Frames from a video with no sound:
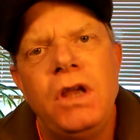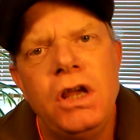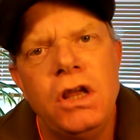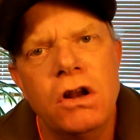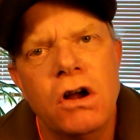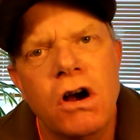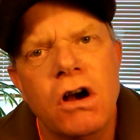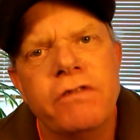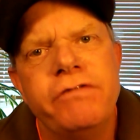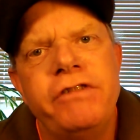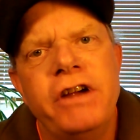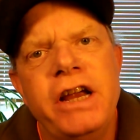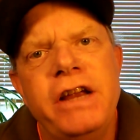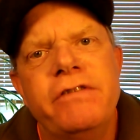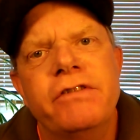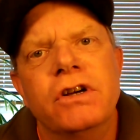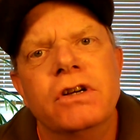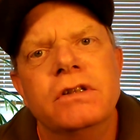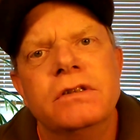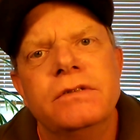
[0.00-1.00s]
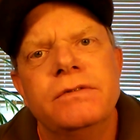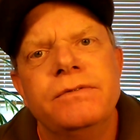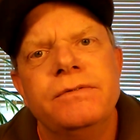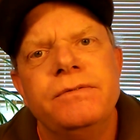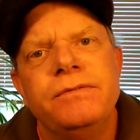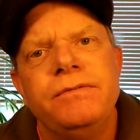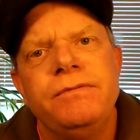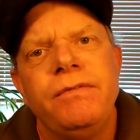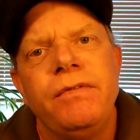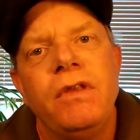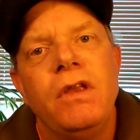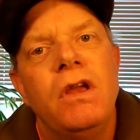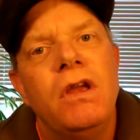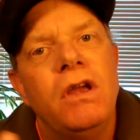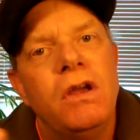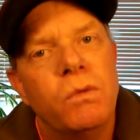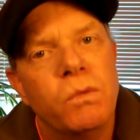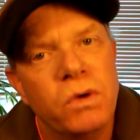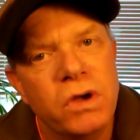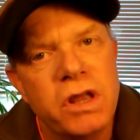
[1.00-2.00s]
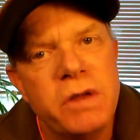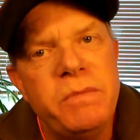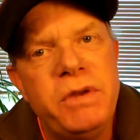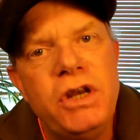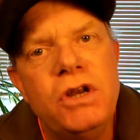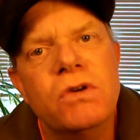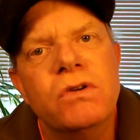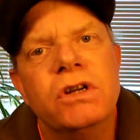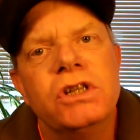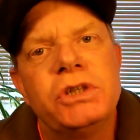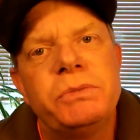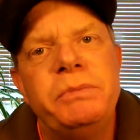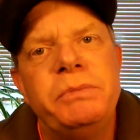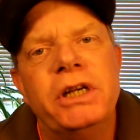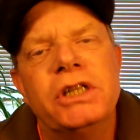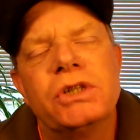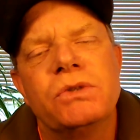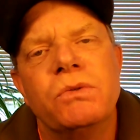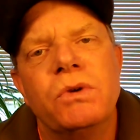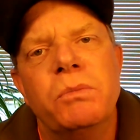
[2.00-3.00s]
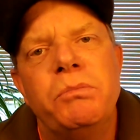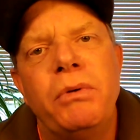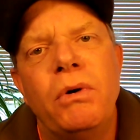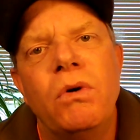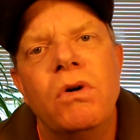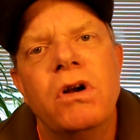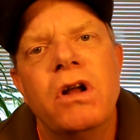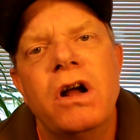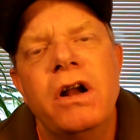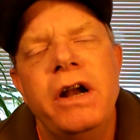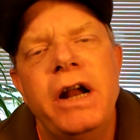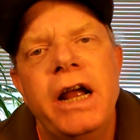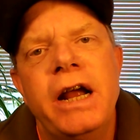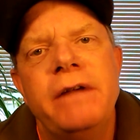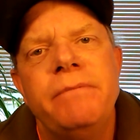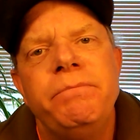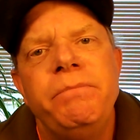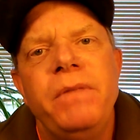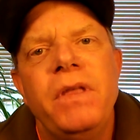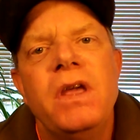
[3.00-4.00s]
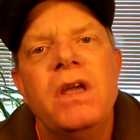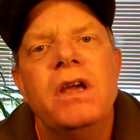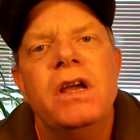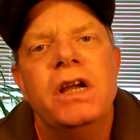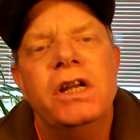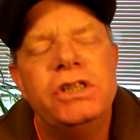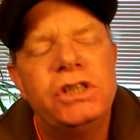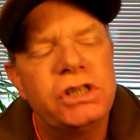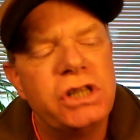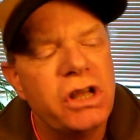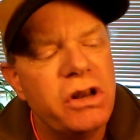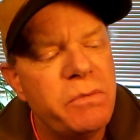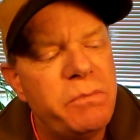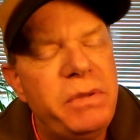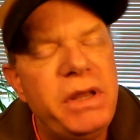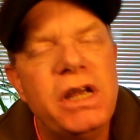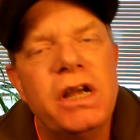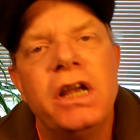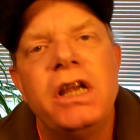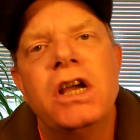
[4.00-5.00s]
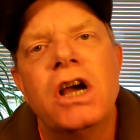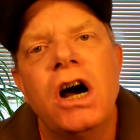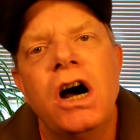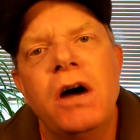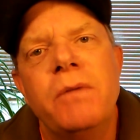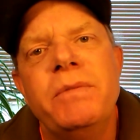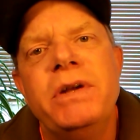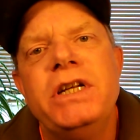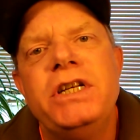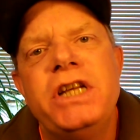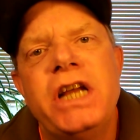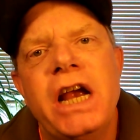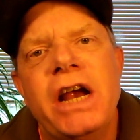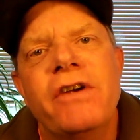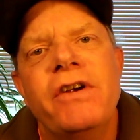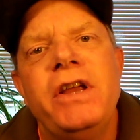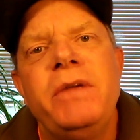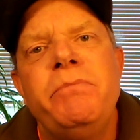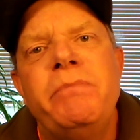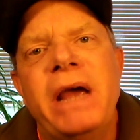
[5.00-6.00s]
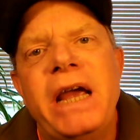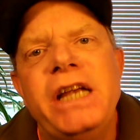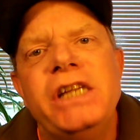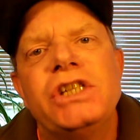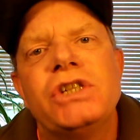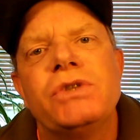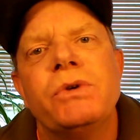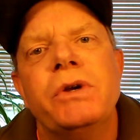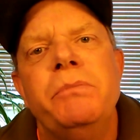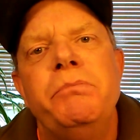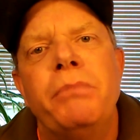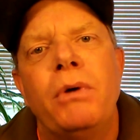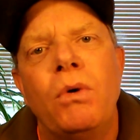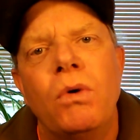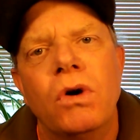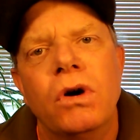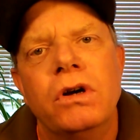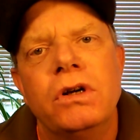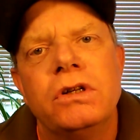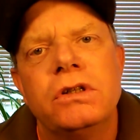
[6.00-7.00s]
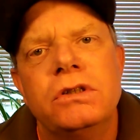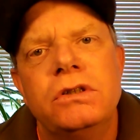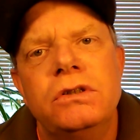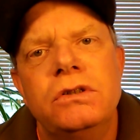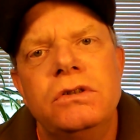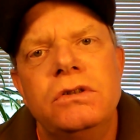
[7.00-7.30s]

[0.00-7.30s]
in our favor. We're going to be doing a special report on that. It's going to be a commentary-based report.